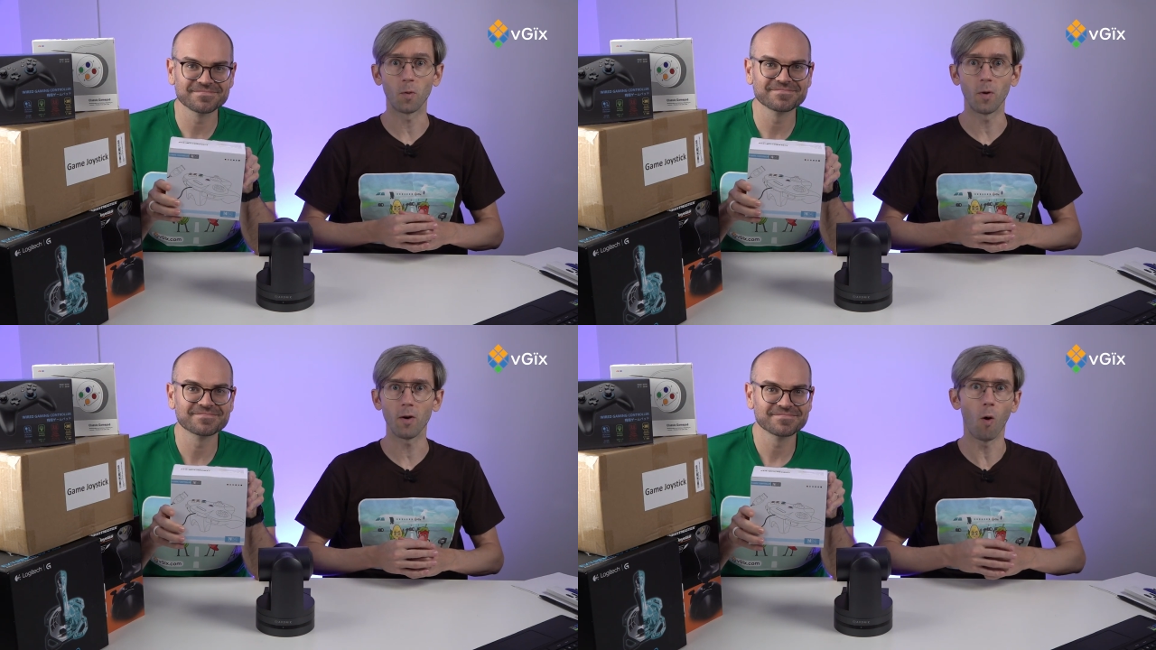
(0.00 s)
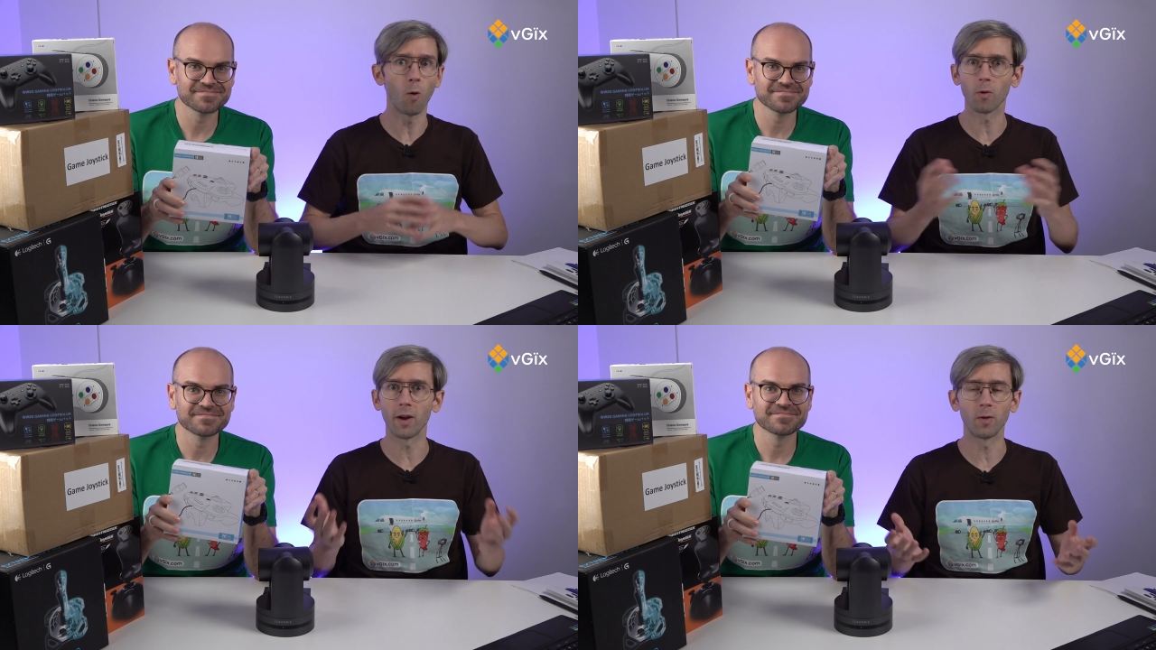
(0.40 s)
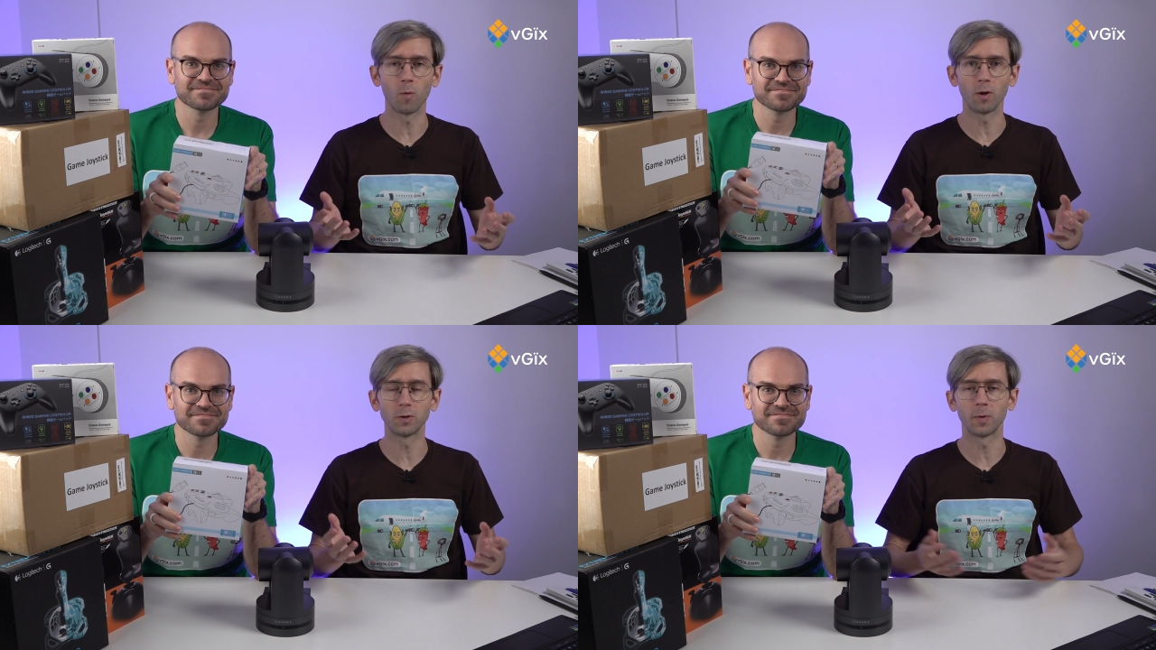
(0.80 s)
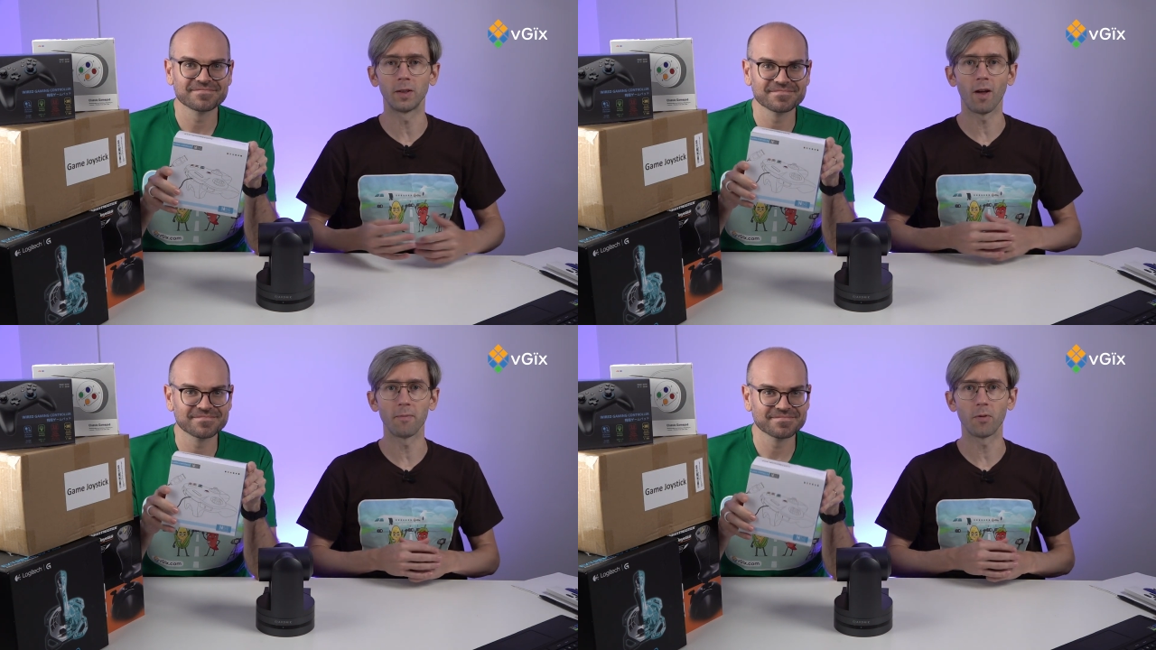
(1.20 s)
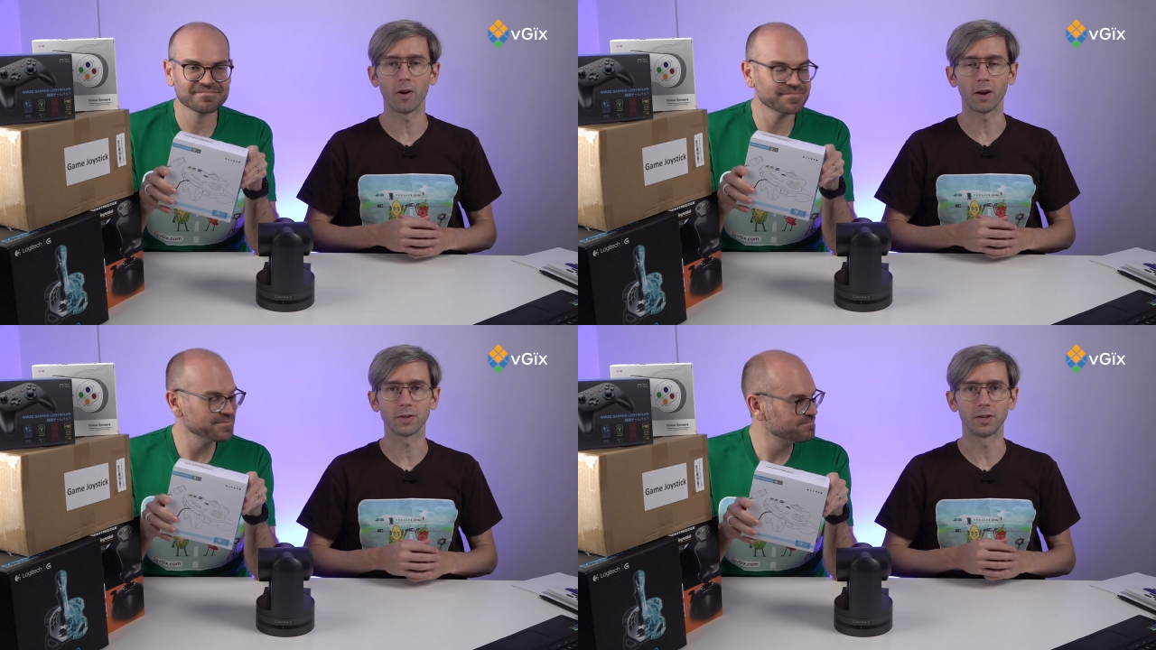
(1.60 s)
Speaker 1: we're all around the world doing live
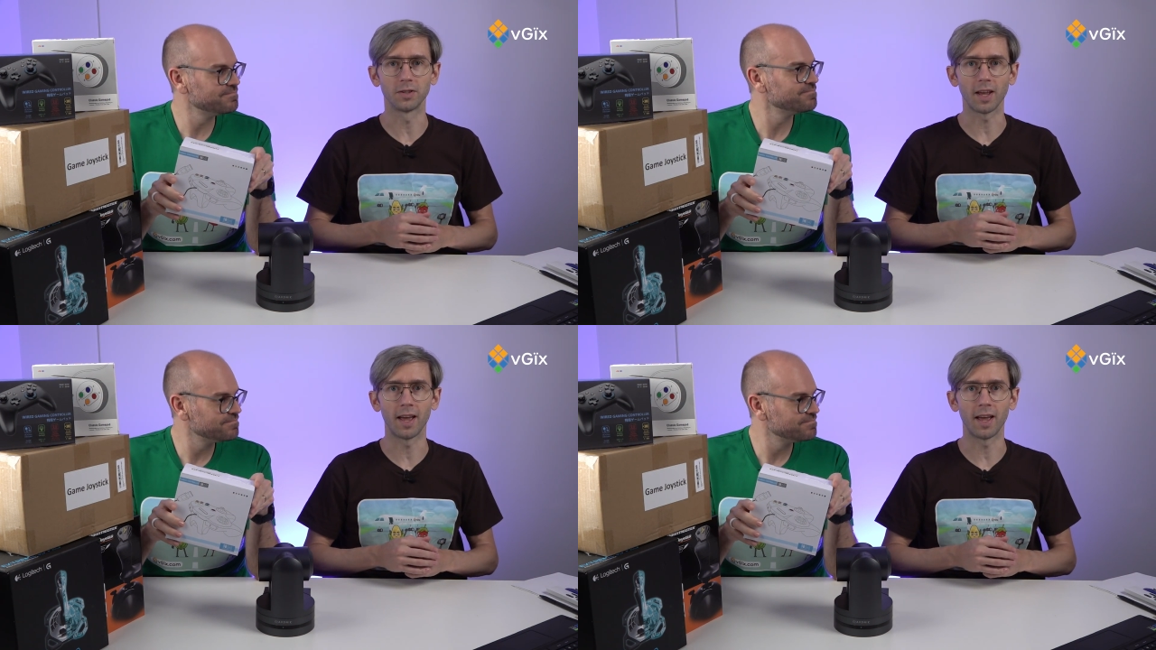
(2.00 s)
productions,